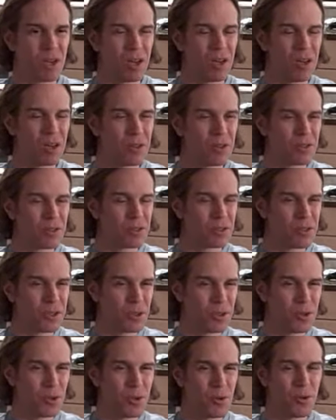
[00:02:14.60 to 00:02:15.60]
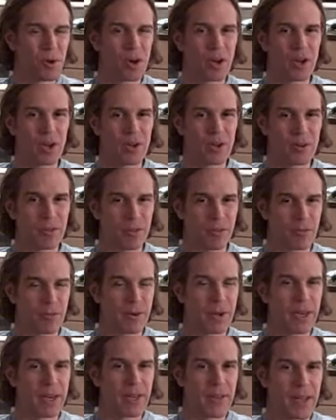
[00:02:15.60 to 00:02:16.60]
102 or
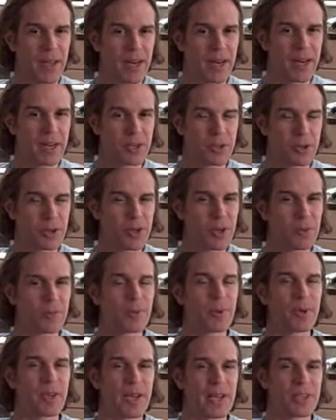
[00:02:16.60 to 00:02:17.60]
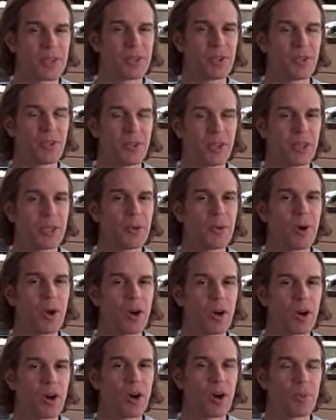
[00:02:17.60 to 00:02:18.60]
103 in that age group, I still think you ought
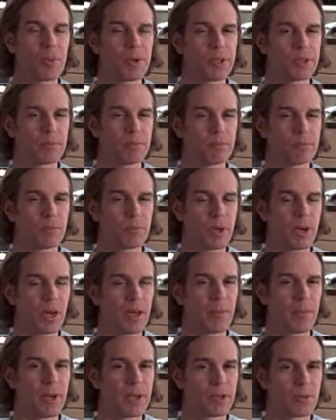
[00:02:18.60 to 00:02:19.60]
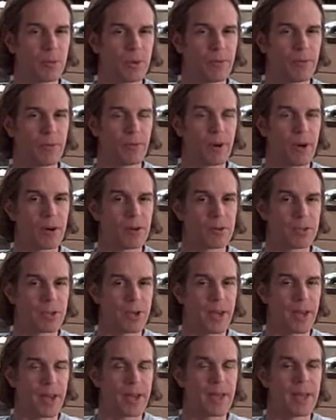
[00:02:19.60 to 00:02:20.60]
to call me probably about 24 hours a
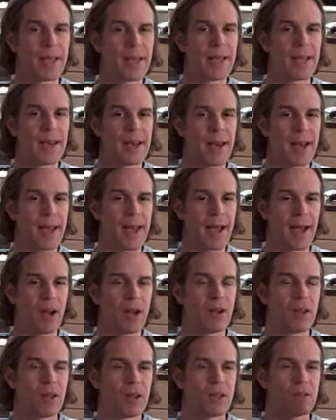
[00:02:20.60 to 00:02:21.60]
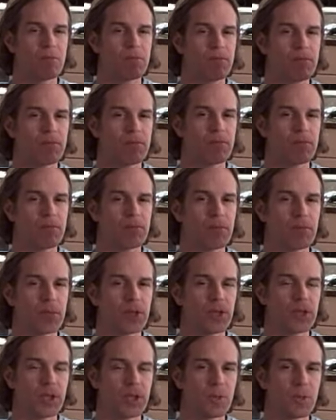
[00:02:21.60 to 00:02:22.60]
day. Now,
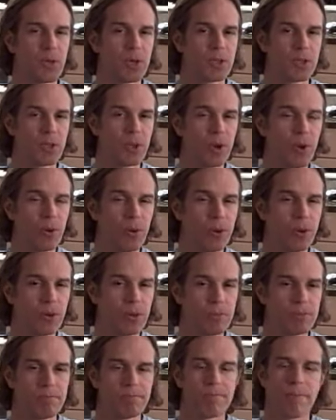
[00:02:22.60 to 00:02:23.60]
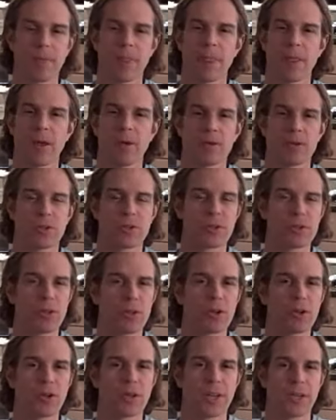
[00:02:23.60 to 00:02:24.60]
six months and older,
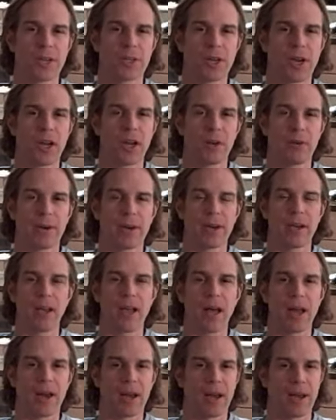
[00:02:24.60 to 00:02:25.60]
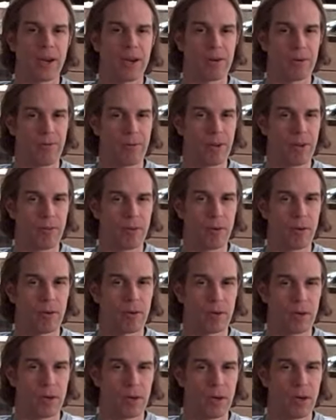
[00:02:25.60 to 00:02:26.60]
certainly can tolerate a lot higher fever,
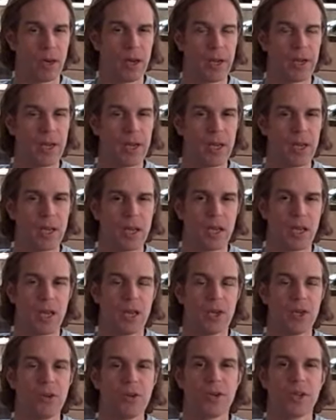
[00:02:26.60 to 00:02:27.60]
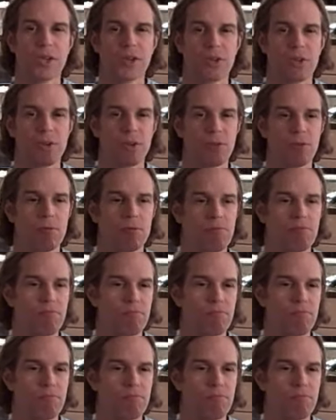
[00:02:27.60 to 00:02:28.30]
all right? And you get to